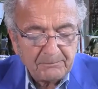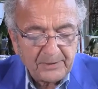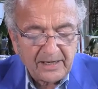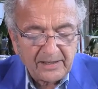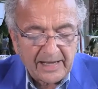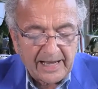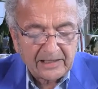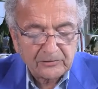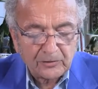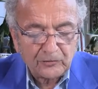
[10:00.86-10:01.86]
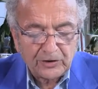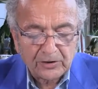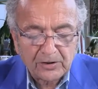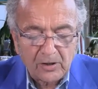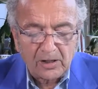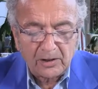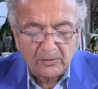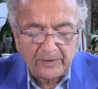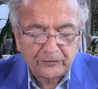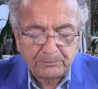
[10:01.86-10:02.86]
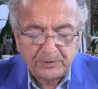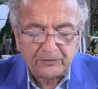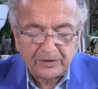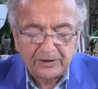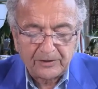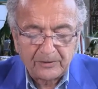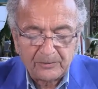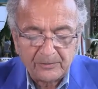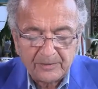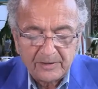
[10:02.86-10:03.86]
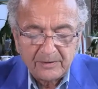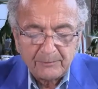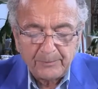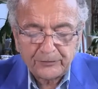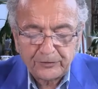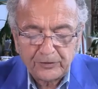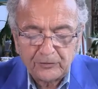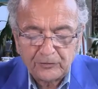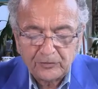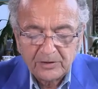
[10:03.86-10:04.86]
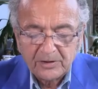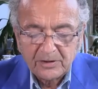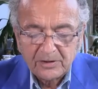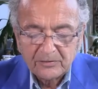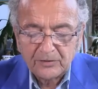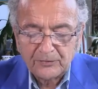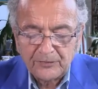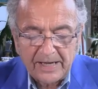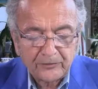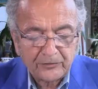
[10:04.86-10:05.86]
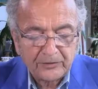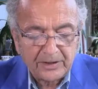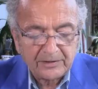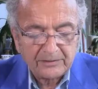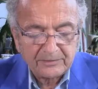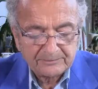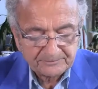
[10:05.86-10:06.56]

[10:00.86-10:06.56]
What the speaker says: Bad actor Giancarlo Esposito, message to the vaccinated.